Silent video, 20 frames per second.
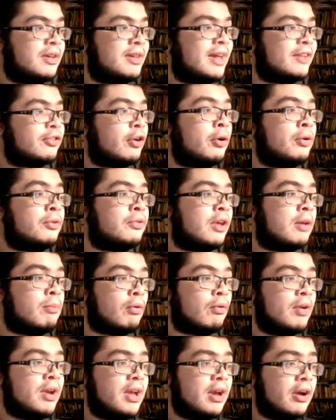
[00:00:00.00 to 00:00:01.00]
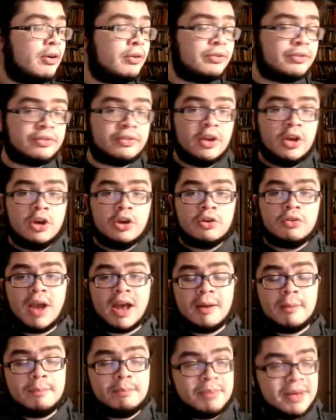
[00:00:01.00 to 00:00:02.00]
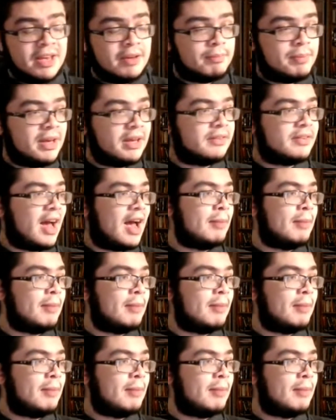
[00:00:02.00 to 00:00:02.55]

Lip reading: And that's Jose Berríos, who got a big, big